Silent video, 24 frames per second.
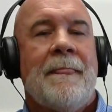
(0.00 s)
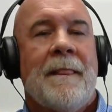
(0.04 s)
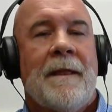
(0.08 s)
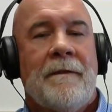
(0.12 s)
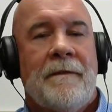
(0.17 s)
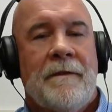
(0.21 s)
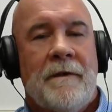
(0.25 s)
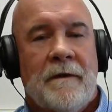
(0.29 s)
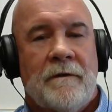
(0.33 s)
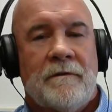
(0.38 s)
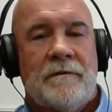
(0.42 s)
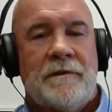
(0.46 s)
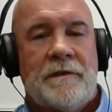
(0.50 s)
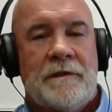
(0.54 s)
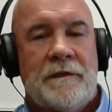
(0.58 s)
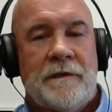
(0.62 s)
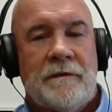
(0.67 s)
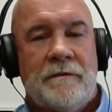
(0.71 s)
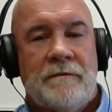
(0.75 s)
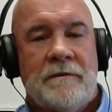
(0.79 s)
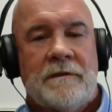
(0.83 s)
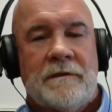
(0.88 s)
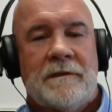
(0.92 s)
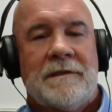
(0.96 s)
those
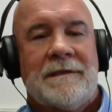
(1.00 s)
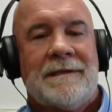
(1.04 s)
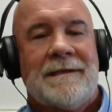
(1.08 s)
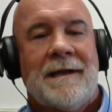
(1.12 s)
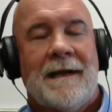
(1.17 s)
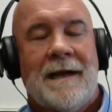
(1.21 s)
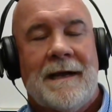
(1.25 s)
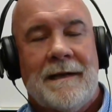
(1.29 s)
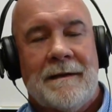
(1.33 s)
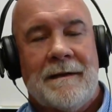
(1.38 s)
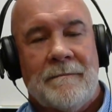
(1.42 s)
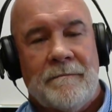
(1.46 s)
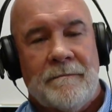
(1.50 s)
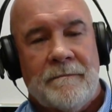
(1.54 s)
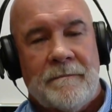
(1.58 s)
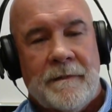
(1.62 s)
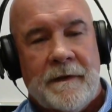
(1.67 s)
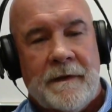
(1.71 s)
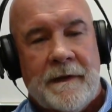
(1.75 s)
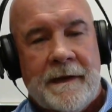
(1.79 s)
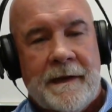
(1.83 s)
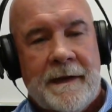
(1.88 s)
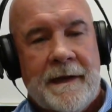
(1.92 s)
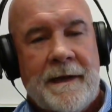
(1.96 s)
students um,
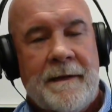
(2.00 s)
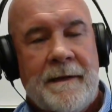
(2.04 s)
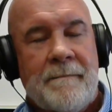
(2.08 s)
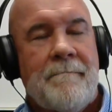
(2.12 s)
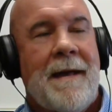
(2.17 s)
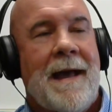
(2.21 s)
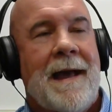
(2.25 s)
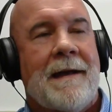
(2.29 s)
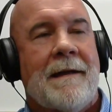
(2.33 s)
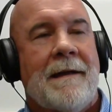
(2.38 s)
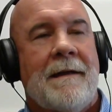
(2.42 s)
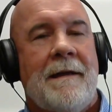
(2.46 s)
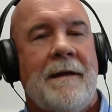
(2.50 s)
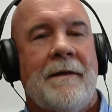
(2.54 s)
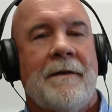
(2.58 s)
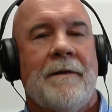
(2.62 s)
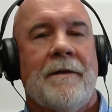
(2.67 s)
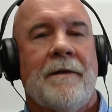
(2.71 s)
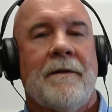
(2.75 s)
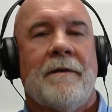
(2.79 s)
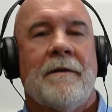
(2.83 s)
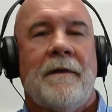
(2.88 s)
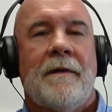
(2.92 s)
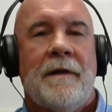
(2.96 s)
come back
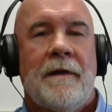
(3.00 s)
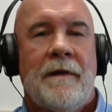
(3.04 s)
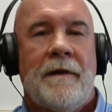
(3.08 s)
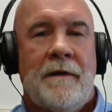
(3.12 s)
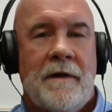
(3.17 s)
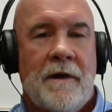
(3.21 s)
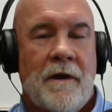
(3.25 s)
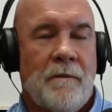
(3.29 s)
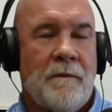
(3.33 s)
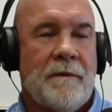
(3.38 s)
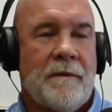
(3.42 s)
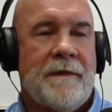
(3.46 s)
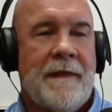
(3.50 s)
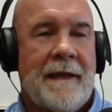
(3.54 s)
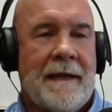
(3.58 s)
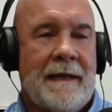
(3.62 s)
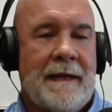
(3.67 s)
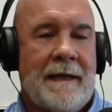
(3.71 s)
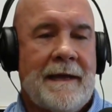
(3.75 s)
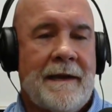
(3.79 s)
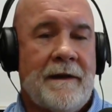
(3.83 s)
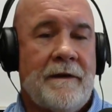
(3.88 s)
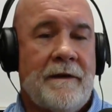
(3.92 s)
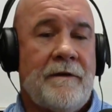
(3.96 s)
here, know what they
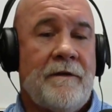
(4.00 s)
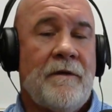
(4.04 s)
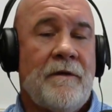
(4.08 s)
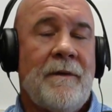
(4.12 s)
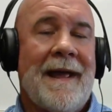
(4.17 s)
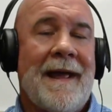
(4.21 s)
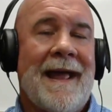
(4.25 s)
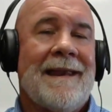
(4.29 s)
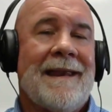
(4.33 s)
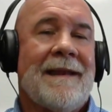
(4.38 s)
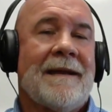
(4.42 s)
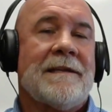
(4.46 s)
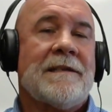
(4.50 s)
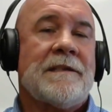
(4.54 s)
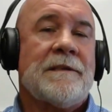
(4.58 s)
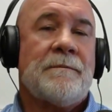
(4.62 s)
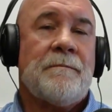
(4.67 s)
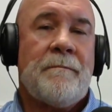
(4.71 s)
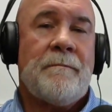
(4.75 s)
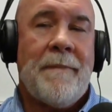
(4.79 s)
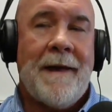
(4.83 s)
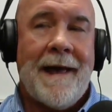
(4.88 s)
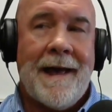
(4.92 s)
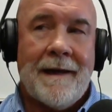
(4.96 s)
can get into, and
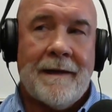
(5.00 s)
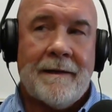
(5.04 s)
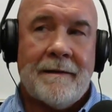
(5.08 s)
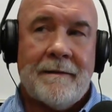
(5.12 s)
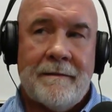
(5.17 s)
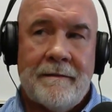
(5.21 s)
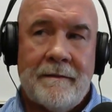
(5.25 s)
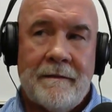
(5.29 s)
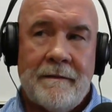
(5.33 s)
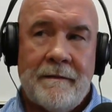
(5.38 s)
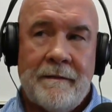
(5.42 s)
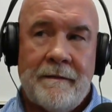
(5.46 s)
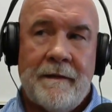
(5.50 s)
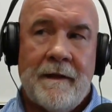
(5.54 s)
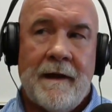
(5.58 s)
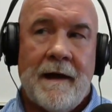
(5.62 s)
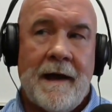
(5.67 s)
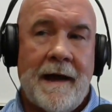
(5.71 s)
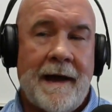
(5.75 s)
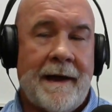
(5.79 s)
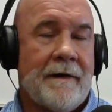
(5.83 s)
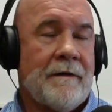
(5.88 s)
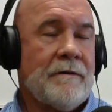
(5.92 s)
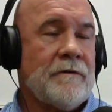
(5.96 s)
expect the
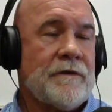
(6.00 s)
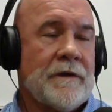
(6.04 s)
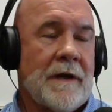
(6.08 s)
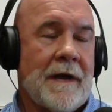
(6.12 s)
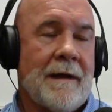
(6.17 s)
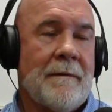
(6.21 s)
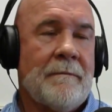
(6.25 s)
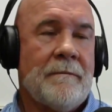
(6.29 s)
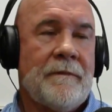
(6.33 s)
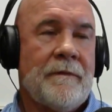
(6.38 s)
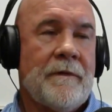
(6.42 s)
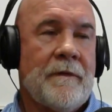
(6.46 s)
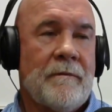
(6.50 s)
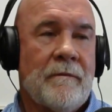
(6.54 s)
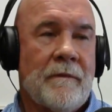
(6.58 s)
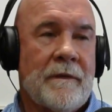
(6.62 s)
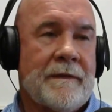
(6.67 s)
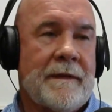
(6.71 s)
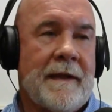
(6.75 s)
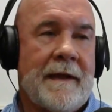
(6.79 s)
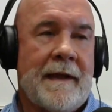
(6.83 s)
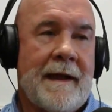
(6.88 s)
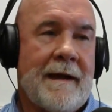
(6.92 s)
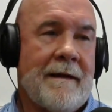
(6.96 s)
higher jobs than
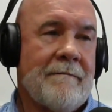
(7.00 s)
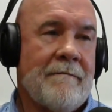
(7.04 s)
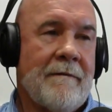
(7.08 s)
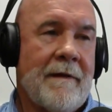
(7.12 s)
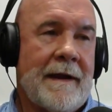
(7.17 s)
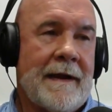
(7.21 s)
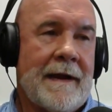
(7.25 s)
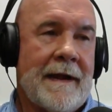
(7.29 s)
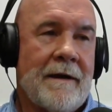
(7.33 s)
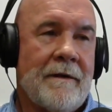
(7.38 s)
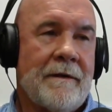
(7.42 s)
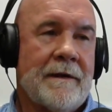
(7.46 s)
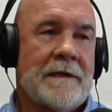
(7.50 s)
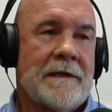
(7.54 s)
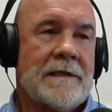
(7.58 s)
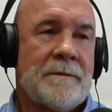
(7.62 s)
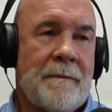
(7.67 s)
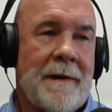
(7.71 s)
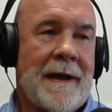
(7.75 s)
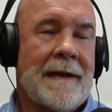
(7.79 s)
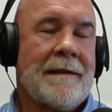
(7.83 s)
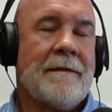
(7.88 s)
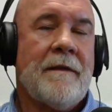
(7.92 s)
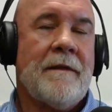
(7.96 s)
what they have right now.
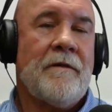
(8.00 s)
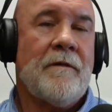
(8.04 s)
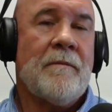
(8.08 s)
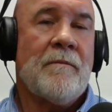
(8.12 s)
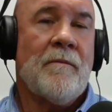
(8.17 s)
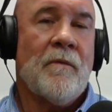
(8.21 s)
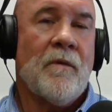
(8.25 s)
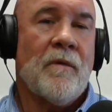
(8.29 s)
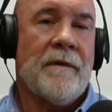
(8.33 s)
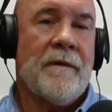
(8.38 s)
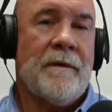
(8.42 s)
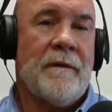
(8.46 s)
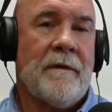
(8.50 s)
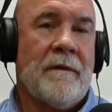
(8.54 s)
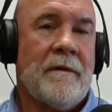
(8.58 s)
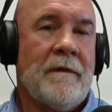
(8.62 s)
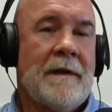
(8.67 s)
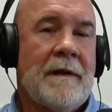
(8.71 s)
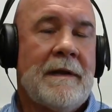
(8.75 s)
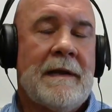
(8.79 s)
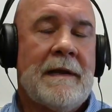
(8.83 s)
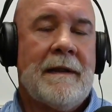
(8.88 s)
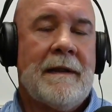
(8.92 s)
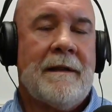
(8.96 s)
Expect to do more than,
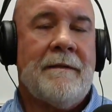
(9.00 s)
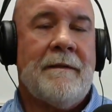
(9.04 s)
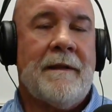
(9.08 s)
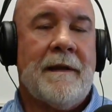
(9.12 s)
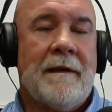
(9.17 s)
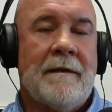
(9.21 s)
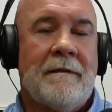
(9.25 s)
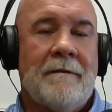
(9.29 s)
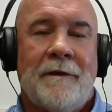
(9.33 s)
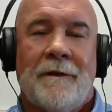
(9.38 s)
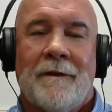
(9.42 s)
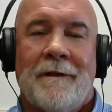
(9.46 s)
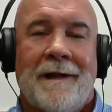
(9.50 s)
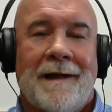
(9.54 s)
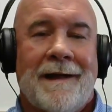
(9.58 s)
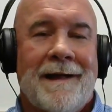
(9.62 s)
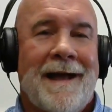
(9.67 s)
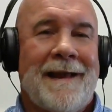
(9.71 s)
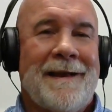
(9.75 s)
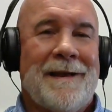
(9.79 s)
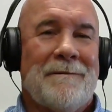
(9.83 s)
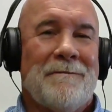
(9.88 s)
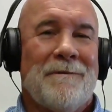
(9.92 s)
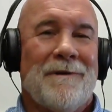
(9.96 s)
than you know, like
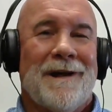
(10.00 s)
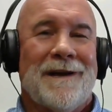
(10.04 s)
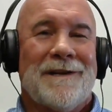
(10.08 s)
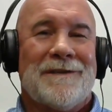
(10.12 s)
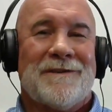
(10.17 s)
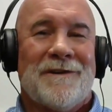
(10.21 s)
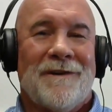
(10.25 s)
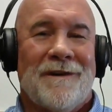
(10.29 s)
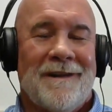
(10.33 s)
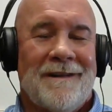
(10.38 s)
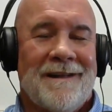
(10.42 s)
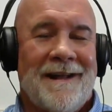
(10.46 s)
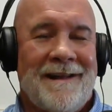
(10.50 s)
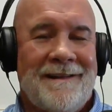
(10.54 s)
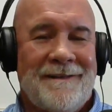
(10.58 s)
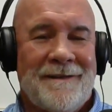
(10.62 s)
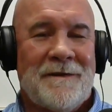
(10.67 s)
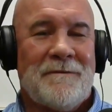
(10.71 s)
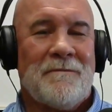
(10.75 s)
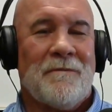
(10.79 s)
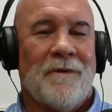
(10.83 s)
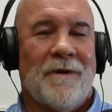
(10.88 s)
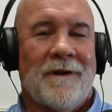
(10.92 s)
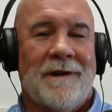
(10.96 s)
I did when I started. I
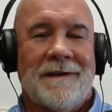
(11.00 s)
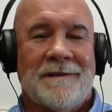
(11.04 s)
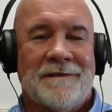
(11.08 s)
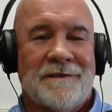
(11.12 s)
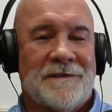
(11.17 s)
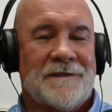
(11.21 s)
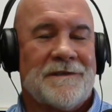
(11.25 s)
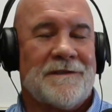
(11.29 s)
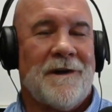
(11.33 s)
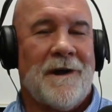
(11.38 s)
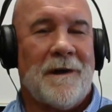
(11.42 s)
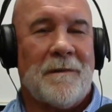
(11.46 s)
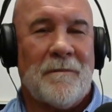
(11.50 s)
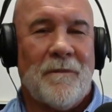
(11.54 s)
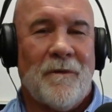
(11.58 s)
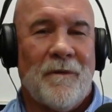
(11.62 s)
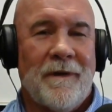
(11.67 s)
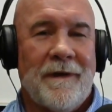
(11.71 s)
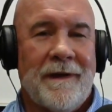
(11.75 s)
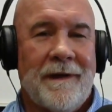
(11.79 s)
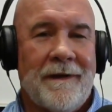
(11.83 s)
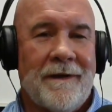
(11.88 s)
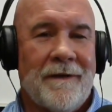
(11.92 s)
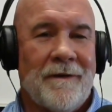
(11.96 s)
did work as a stock
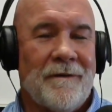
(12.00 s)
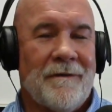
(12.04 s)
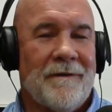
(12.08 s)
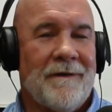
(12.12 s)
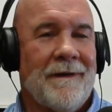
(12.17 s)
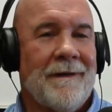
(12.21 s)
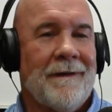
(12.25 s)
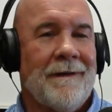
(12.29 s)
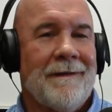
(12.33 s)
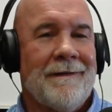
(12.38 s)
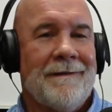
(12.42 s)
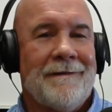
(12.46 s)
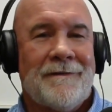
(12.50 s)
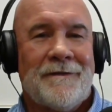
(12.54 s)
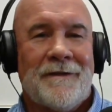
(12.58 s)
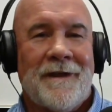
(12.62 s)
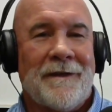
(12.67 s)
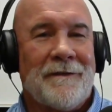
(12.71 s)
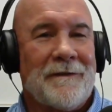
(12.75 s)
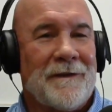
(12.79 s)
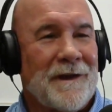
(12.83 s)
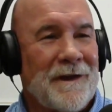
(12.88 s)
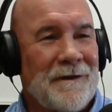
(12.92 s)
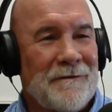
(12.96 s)
boy, you know, uh,
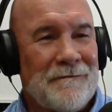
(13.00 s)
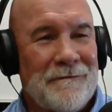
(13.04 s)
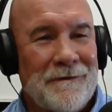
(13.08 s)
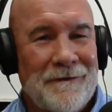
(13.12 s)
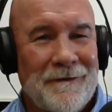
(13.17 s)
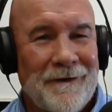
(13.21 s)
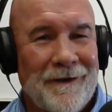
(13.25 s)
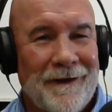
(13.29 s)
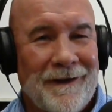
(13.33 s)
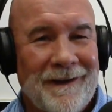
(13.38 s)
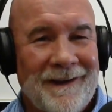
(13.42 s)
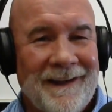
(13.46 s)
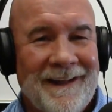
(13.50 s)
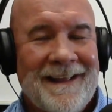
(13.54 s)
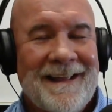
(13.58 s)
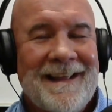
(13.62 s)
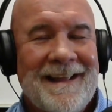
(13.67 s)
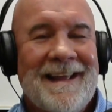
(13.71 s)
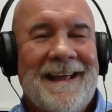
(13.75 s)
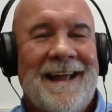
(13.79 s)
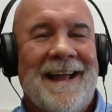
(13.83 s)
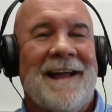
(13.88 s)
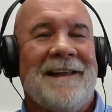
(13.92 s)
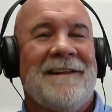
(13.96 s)
town and country drug.
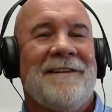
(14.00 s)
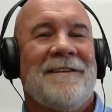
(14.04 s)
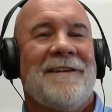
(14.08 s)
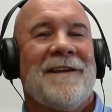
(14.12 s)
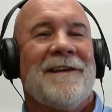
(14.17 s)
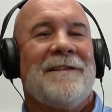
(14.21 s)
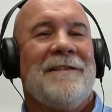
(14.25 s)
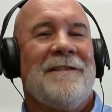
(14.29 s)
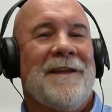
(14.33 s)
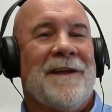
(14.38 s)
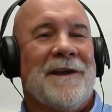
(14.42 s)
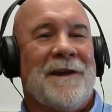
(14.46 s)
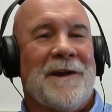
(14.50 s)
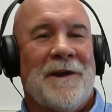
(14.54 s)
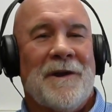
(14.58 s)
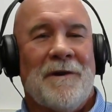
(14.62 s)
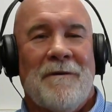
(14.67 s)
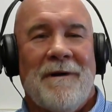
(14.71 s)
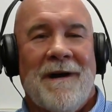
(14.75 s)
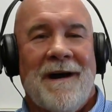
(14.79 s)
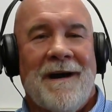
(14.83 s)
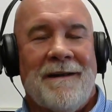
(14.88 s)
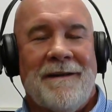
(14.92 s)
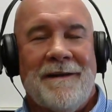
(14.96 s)
I did then
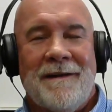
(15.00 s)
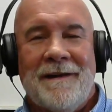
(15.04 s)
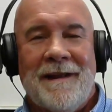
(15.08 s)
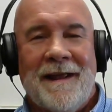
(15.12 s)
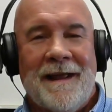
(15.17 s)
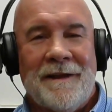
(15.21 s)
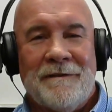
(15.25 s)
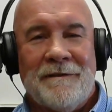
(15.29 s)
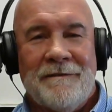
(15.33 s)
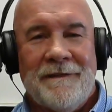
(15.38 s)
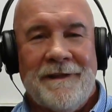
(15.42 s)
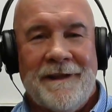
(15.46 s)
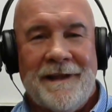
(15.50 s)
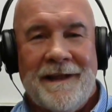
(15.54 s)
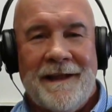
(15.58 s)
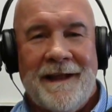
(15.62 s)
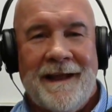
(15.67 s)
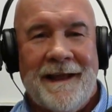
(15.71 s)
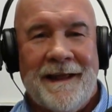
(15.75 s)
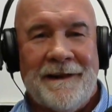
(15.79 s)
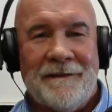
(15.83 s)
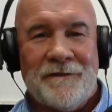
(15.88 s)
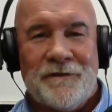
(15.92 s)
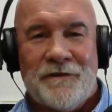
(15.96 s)
go out and and
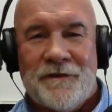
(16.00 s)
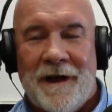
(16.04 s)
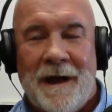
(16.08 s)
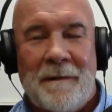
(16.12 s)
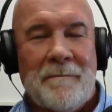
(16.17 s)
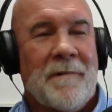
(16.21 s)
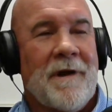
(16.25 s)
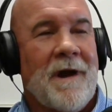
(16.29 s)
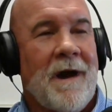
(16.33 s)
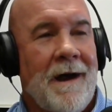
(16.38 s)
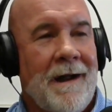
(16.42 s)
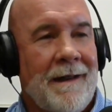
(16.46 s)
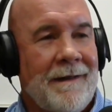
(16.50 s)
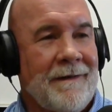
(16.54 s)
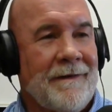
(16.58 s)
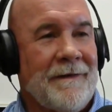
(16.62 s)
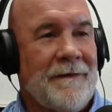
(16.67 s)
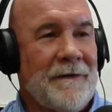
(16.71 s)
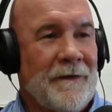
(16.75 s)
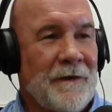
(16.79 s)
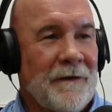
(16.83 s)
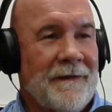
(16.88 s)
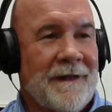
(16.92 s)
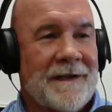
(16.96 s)
and chop
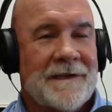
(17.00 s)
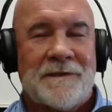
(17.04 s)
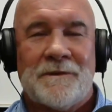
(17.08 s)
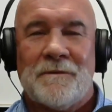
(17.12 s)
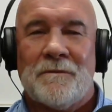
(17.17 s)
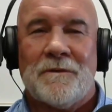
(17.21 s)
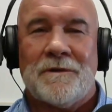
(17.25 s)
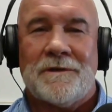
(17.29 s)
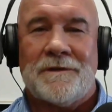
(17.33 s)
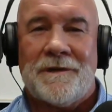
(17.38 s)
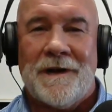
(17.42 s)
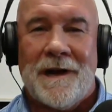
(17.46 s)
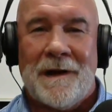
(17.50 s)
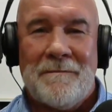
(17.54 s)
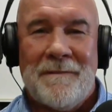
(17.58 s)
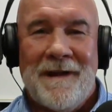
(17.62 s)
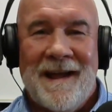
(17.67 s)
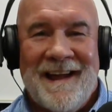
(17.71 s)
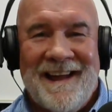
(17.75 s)
cotton. You know, that's the worst job